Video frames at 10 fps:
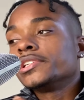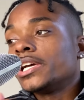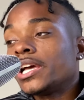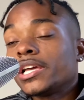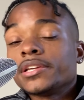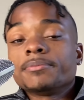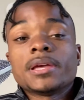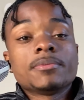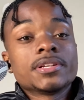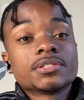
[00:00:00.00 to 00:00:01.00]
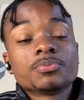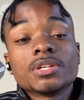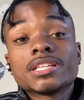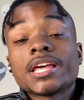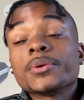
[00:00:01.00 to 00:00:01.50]
hey, maybe this
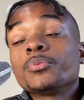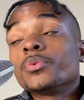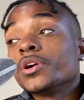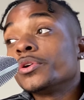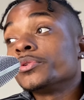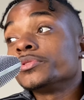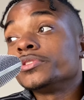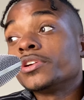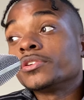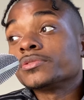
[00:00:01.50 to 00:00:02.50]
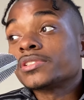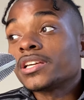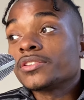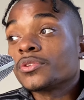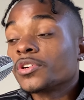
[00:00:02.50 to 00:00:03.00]
week they will, you know,
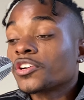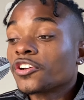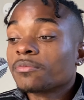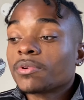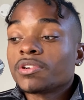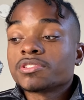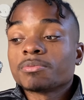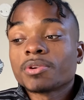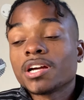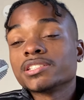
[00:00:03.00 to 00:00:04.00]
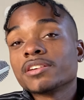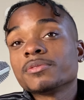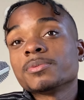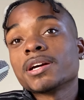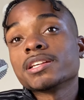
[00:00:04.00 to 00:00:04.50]
saying throw a curveball and surprise
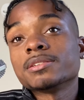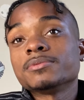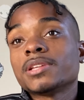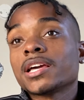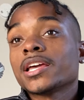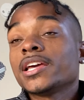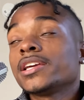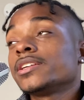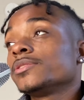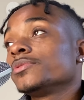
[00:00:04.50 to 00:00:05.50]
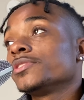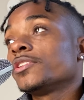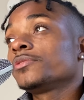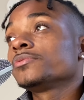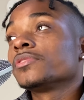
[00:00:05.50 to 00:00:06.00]
everybody and like, hey, you
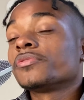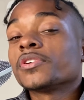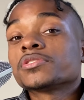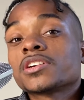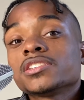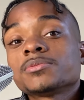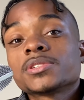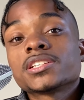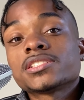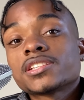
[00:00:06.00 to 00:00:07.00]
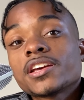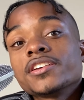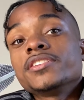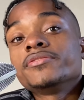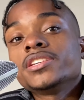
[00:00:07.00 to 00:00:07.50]
know, the first customer gets their EV.
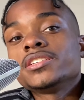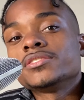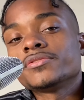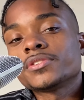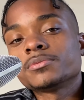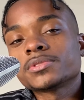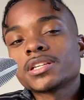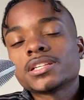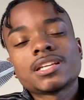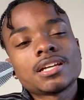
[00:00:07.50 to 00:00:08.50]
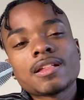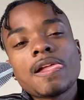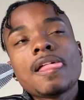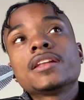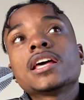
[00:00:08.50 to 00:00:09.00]
You feel what I'm saying? Like
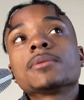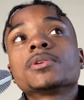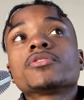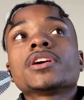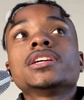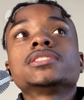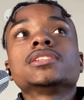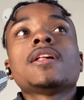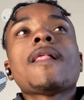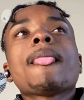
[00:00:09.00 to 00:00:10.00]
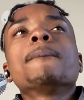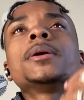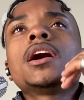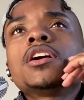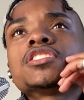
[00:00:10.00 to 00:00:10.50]
that'd be crazy.
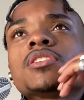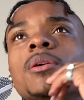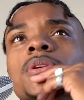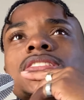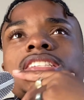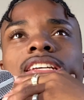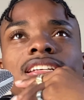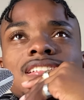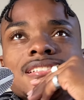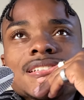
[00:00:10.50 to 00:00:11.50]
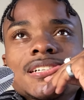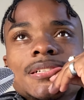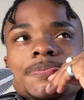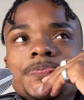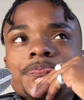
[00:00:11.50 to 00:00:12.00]
But also, I want to say this.
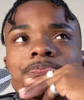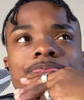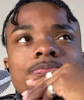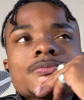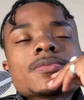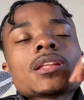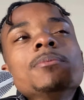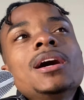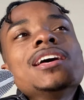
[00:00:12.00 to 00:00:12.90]
Um, my